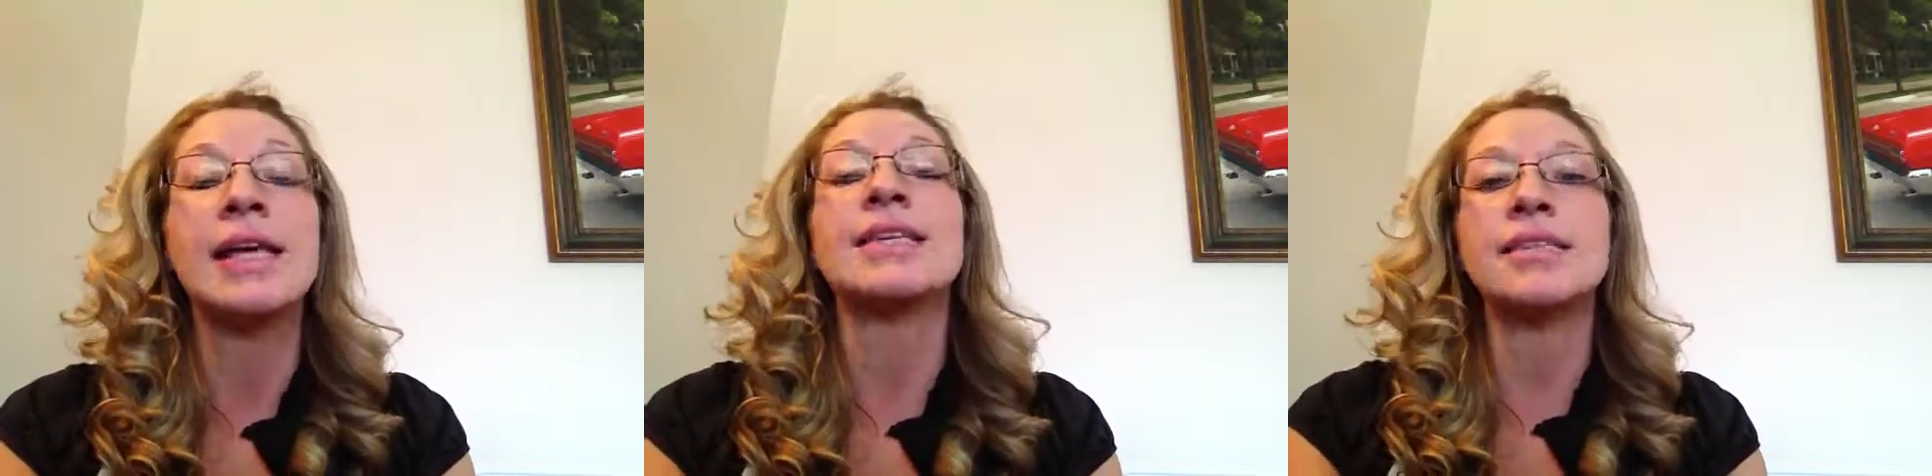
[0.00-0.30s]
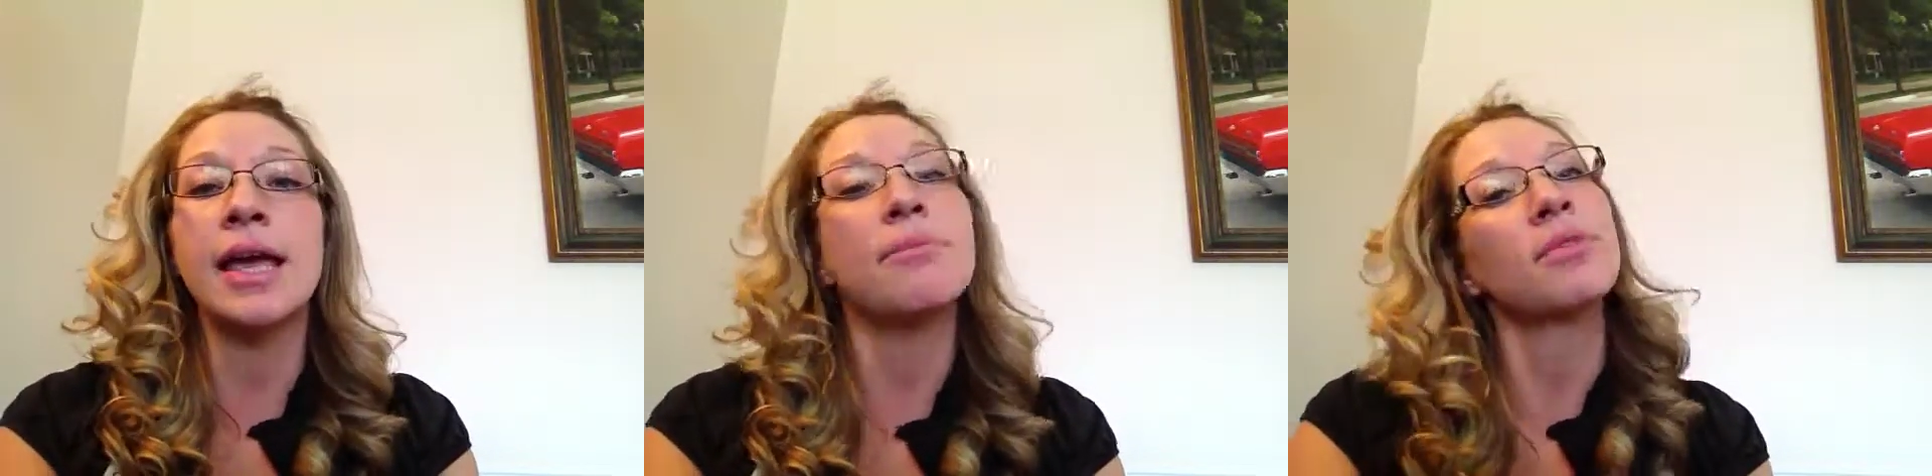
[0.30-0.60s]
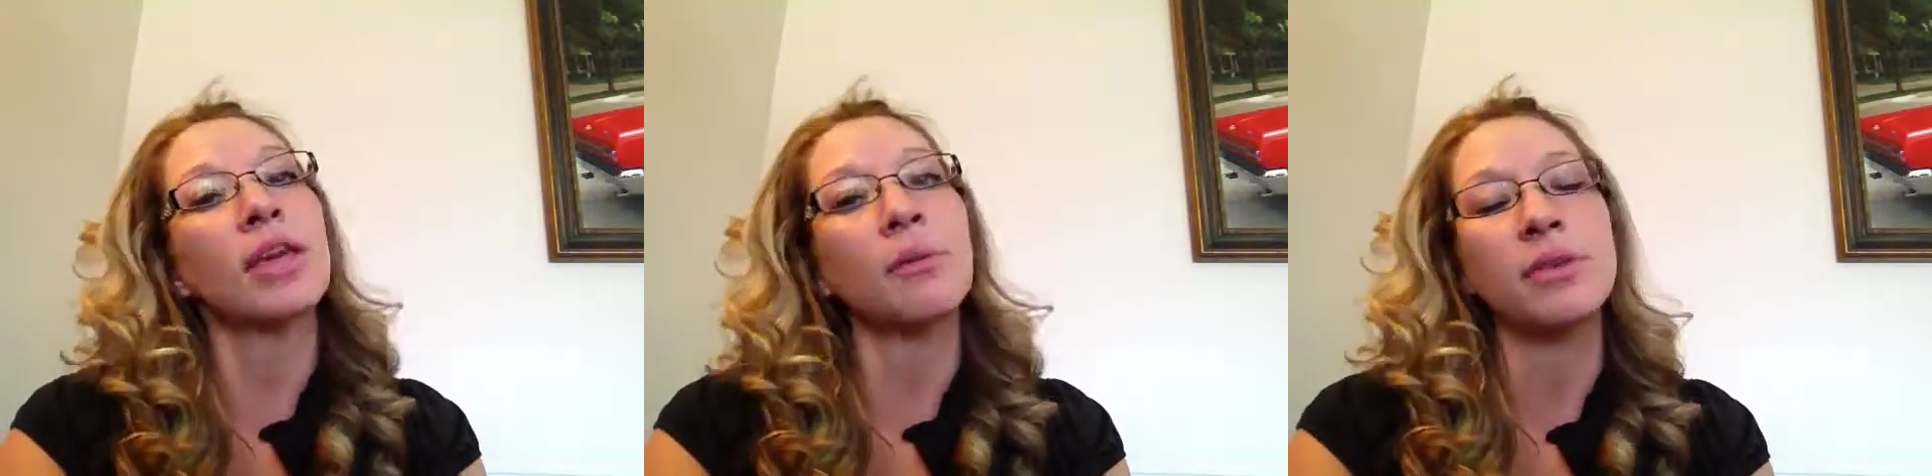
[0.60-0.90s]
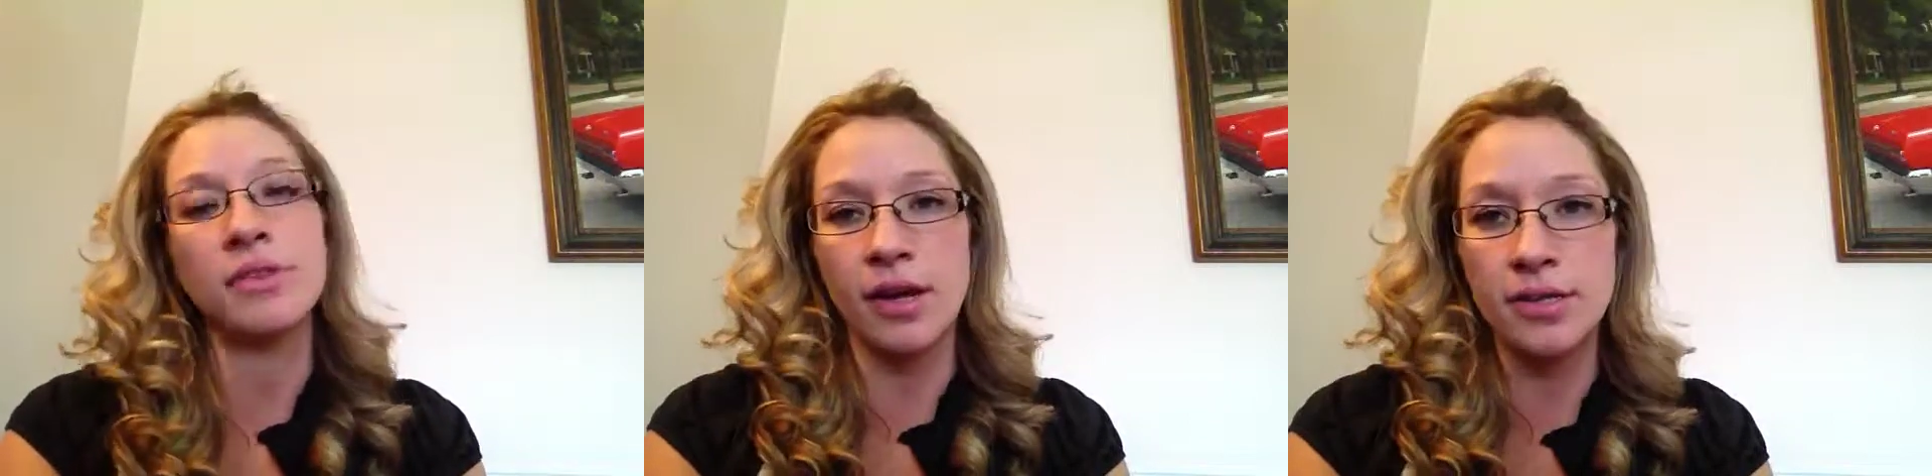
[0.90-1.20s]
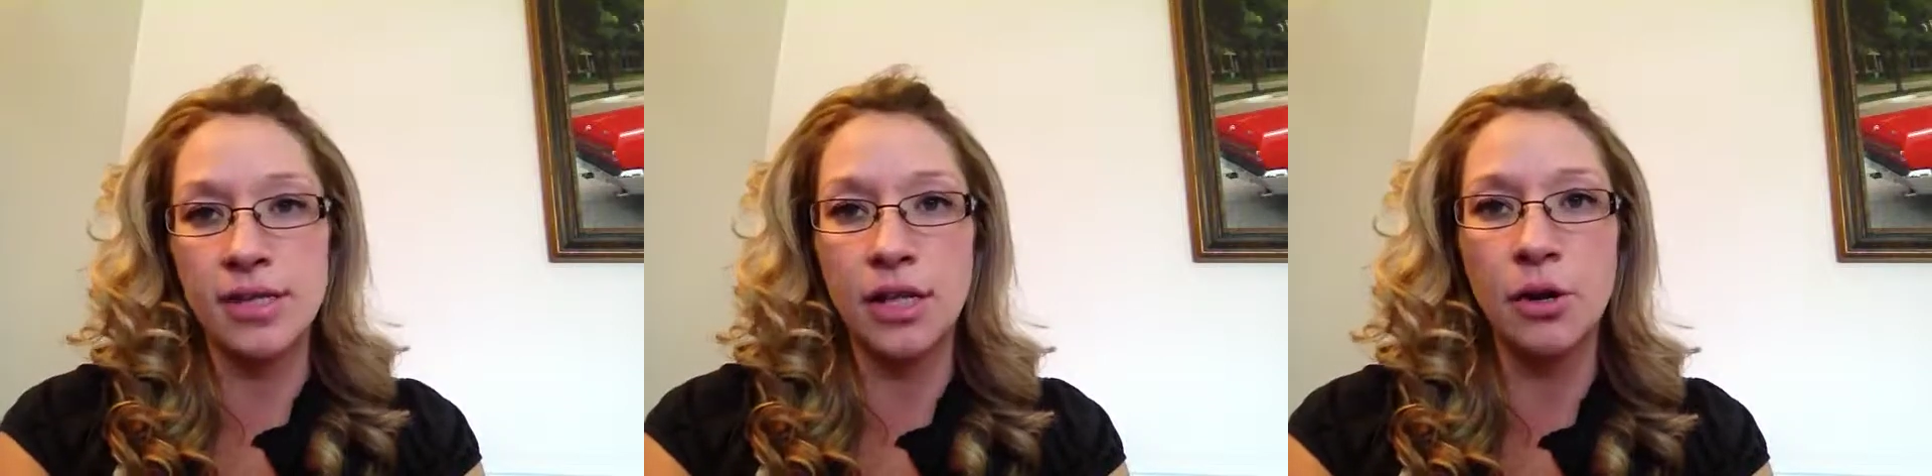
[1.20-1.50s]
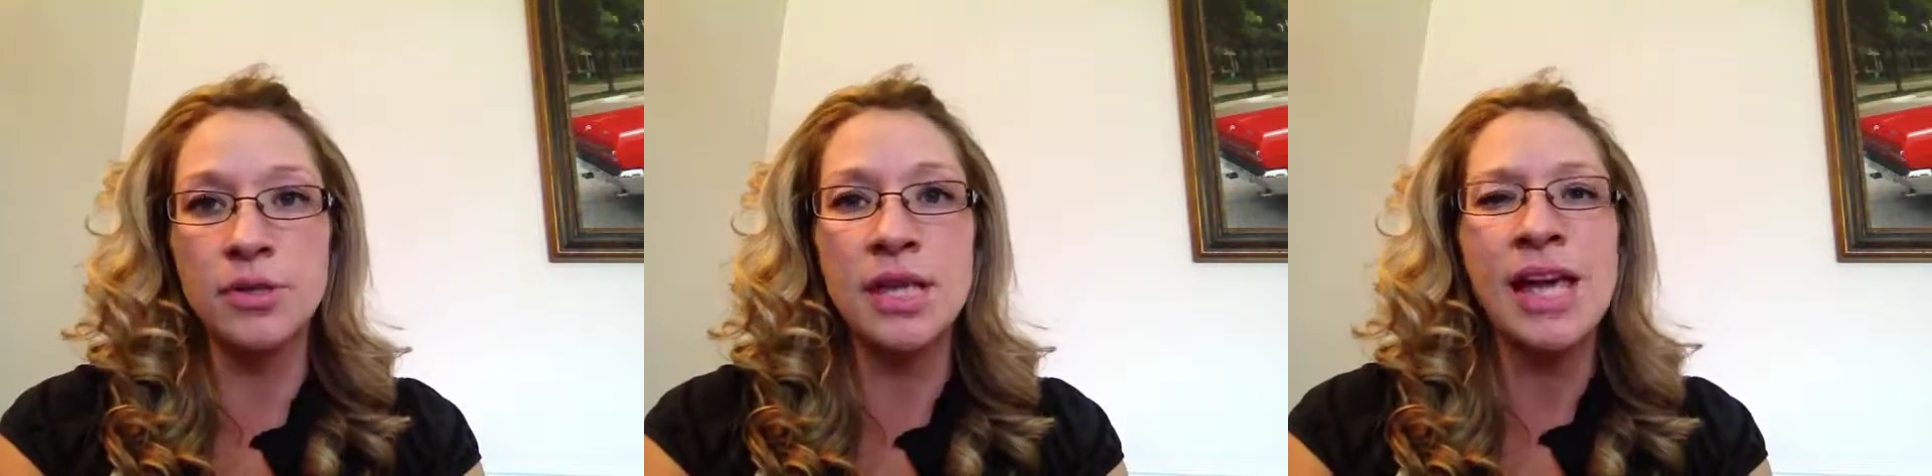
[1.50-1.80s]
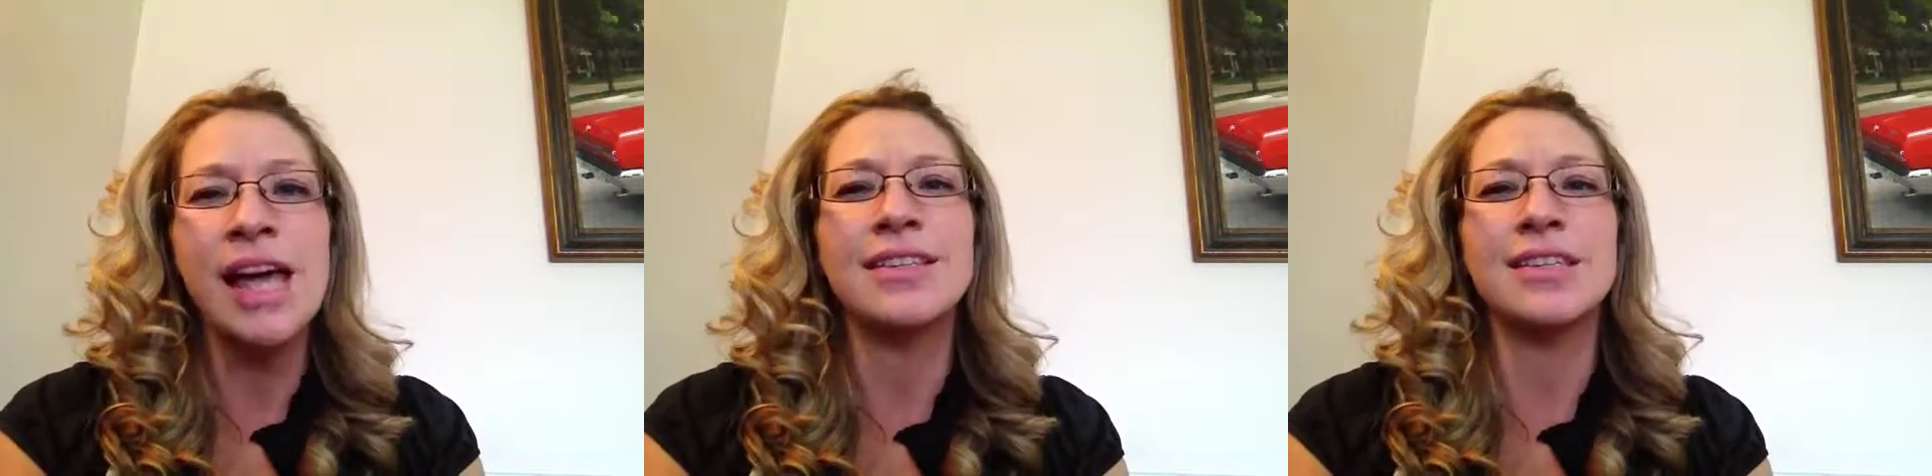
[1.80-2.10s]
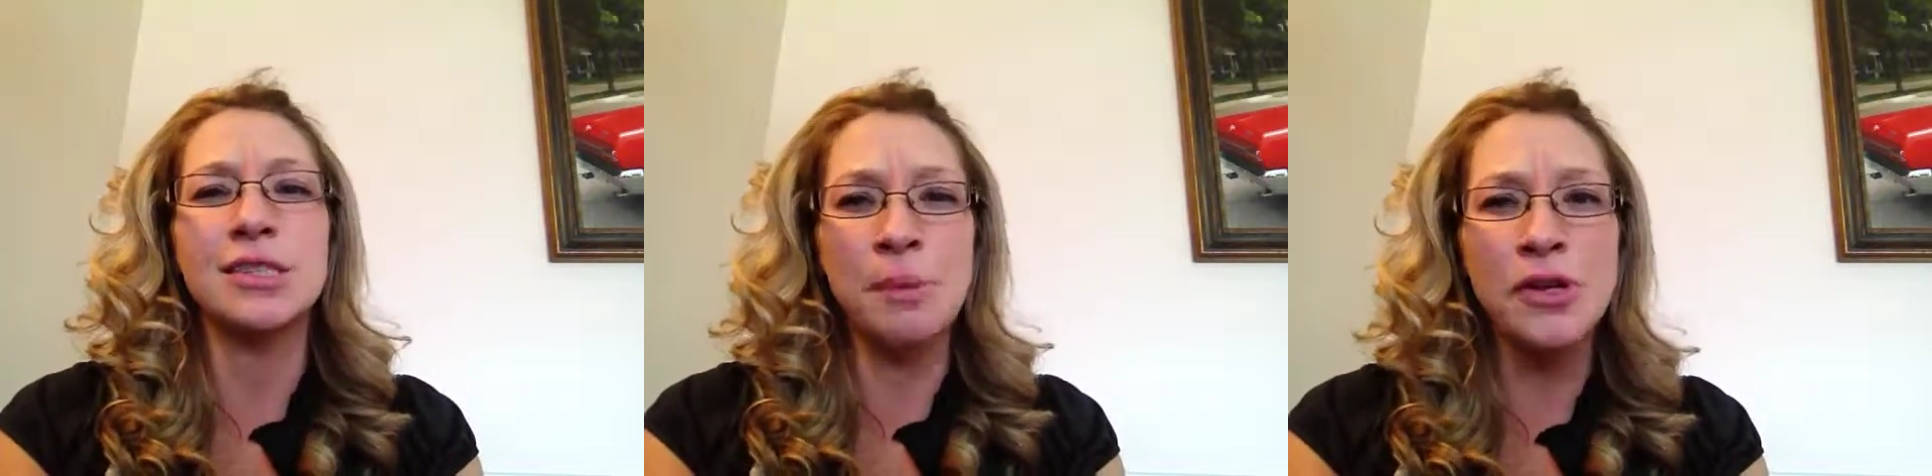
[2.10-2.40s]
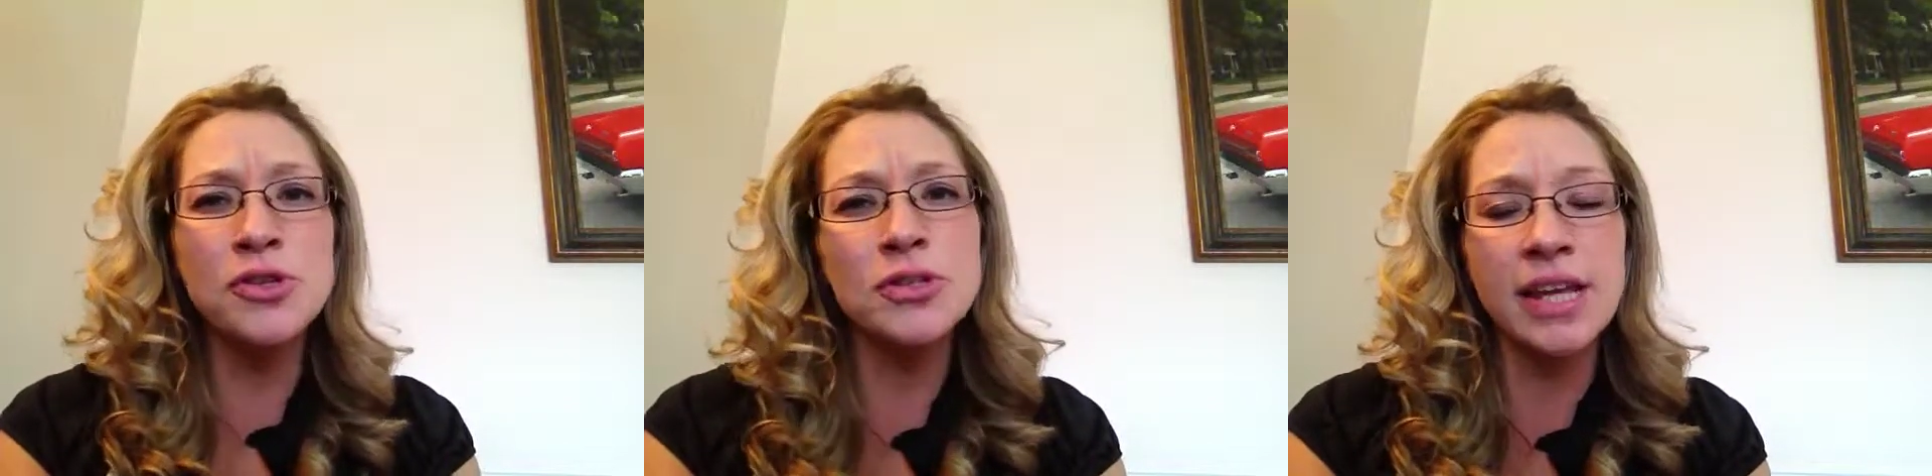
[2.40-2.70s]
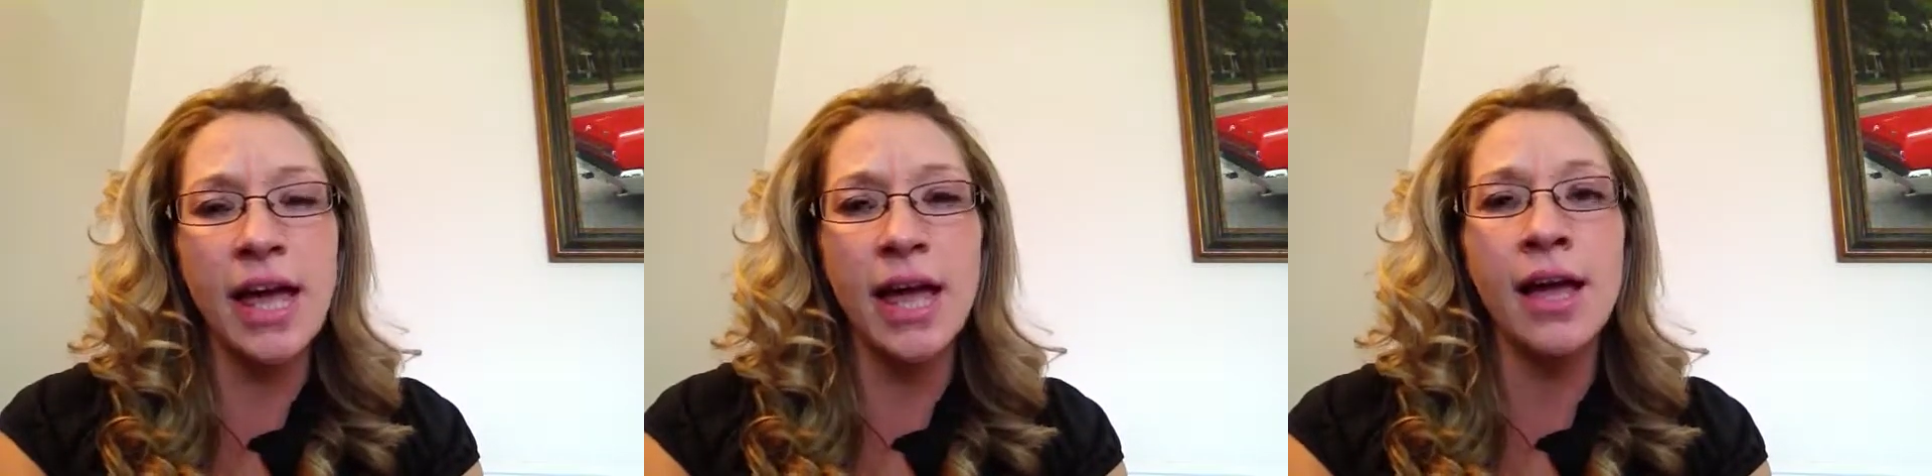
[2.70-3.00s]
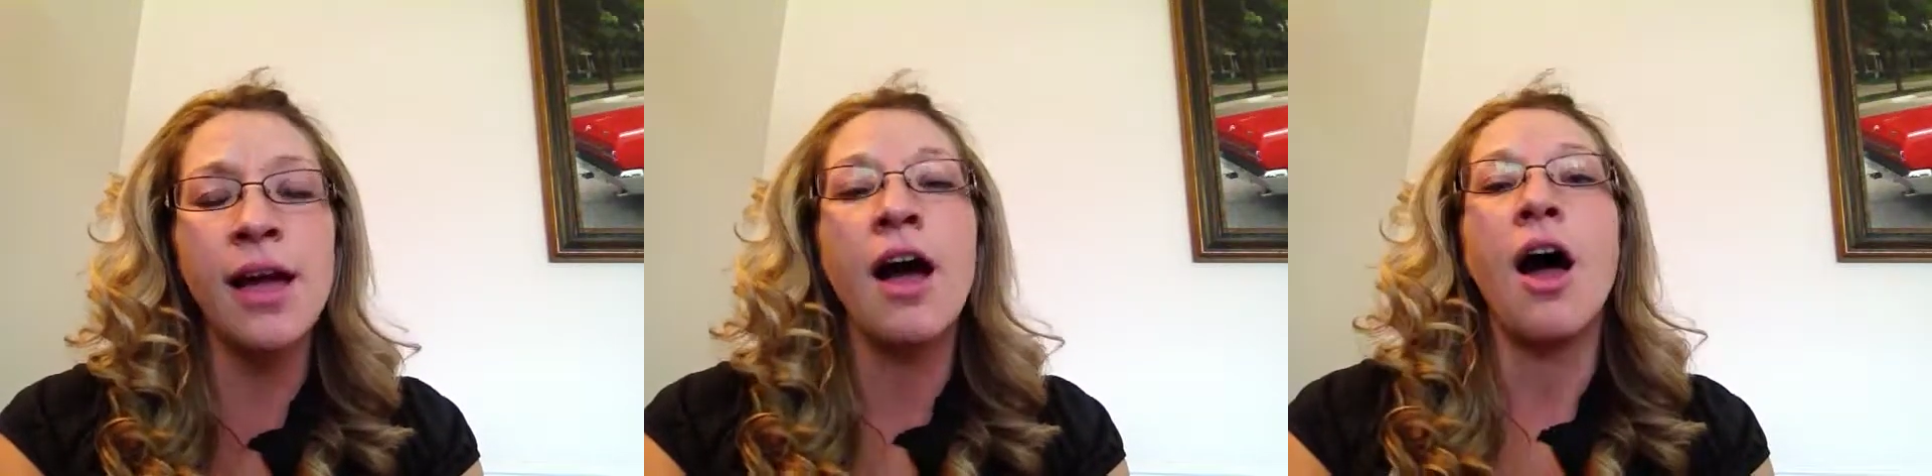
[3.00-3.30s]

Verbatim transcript: Same thing with tuxedos. It's a special day.